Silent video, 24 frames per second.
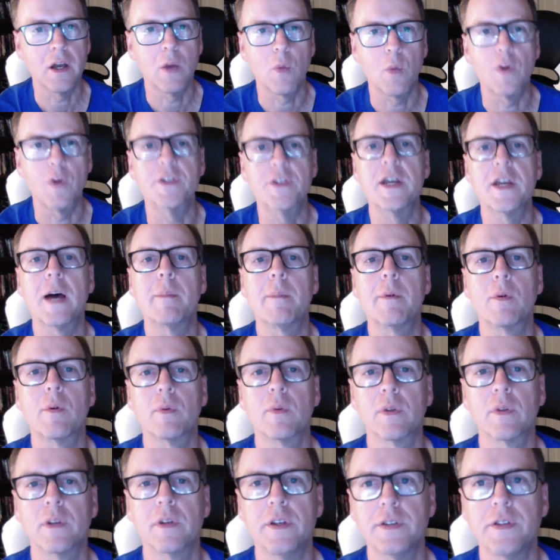once Apple
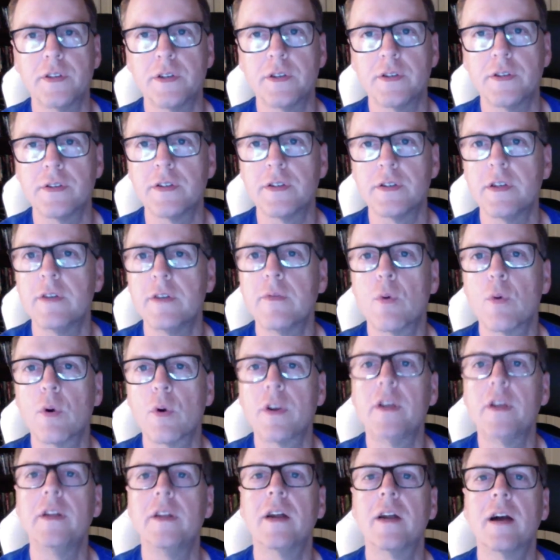releases the
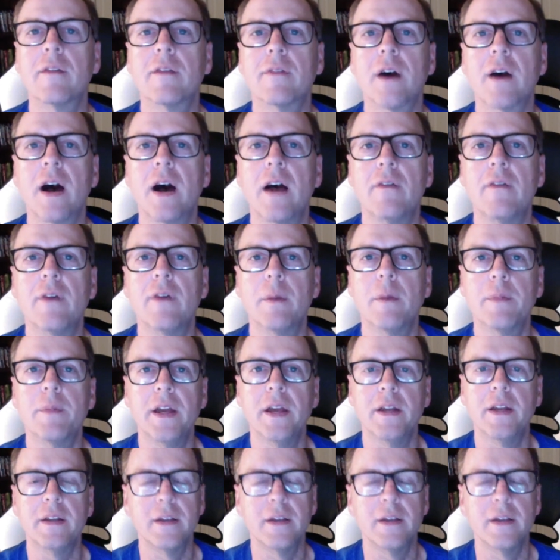14.5 update,